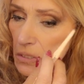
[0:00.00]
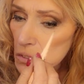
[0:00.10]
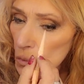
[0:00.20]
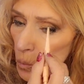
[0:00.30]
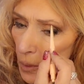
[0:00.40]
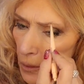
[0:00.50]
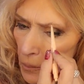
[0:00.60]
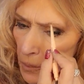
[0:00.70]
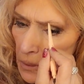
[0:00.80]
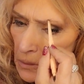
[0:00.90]
Square,
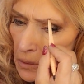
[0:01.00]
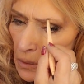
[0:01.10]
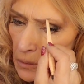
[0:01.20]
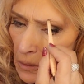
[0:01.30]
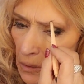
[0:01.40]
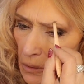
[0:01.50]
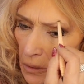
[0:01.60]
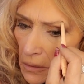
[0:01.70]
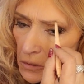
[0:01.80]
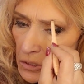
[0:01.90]
but it's kind
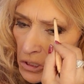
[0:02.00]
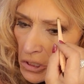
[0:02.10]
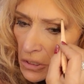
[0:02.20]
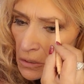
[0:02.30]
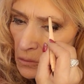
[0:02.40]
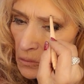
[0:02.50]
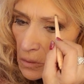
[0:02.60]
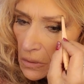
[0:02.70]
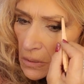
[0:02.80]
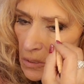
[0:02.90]
of like a gel
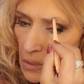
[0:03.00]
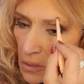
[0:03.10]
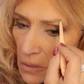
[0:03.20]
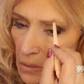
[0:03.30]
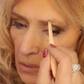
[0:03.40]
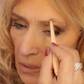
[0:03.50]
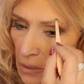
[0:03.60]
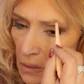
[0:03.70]
consistency.